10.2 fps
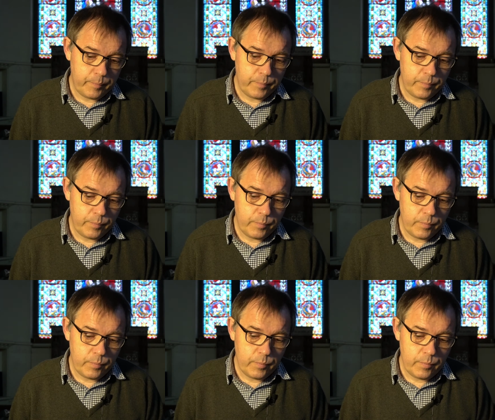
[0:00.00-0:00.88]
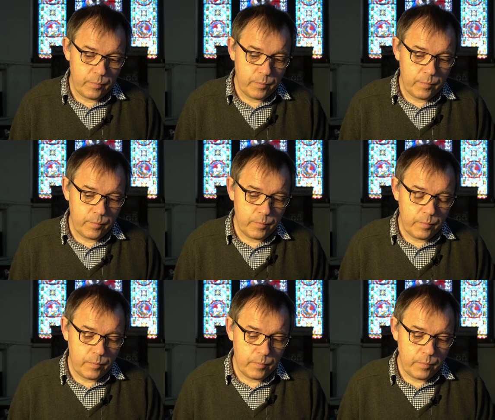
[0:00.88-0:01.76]

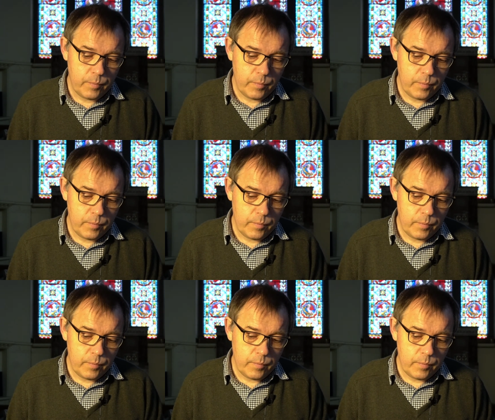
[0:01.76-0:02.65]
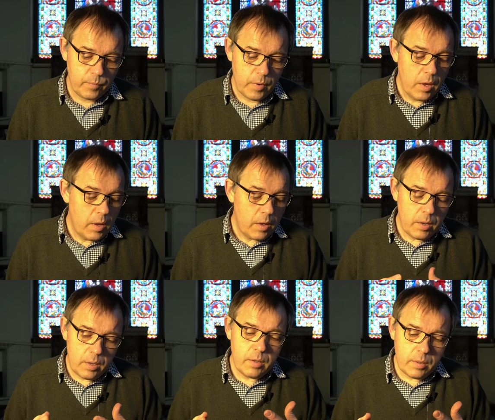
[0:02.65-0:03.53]

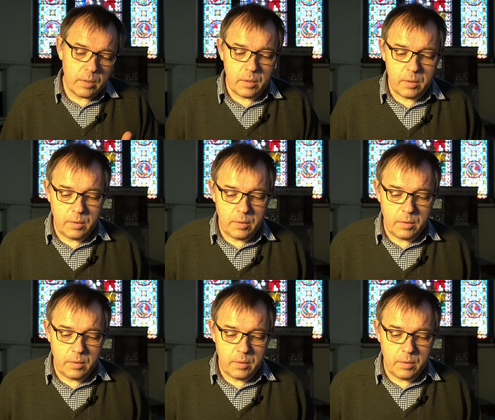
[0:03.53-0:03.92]
(no one is talking)